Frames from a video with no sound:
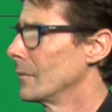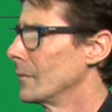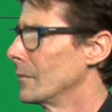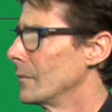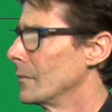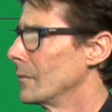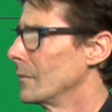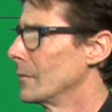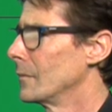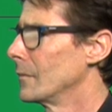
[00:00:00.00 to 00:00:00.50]

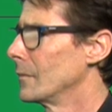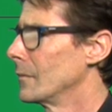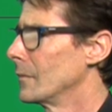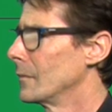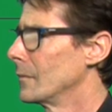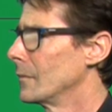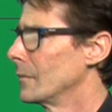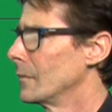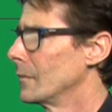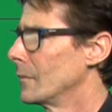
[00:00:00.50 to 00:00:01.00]

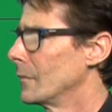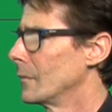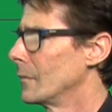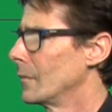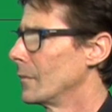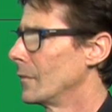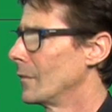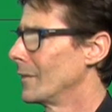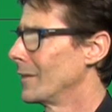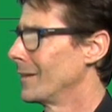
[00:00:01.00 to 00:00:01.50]

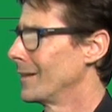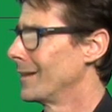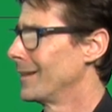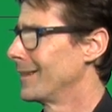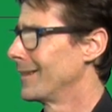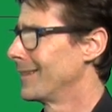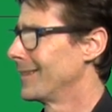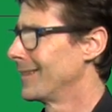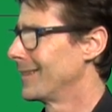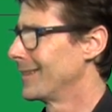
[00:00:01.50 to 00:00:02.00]

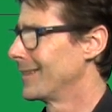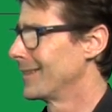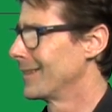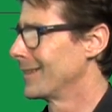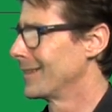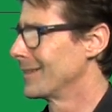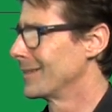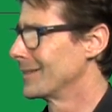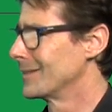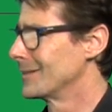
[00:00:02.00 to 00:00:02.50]

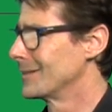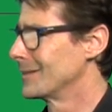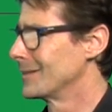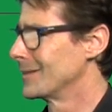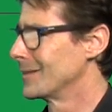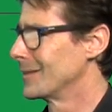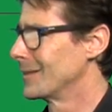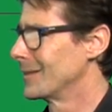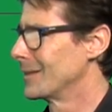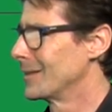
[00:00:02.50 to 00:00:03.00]

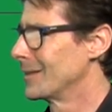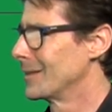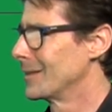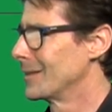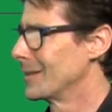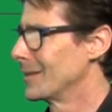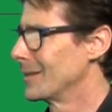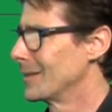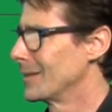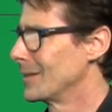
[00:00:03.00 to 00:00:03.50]

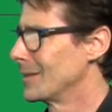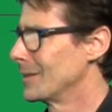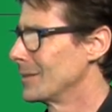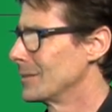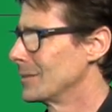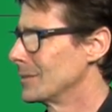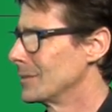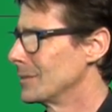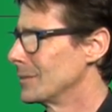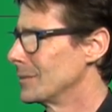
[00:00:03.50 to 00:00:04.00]

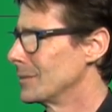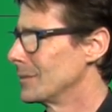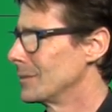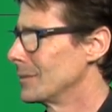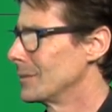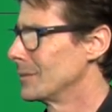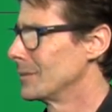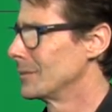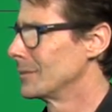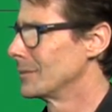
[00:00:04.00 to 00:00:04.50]

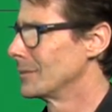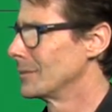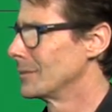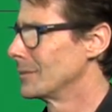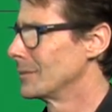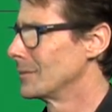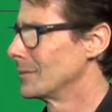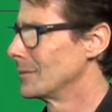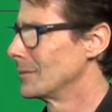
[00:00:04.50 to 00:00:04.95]
This person isn't speaking.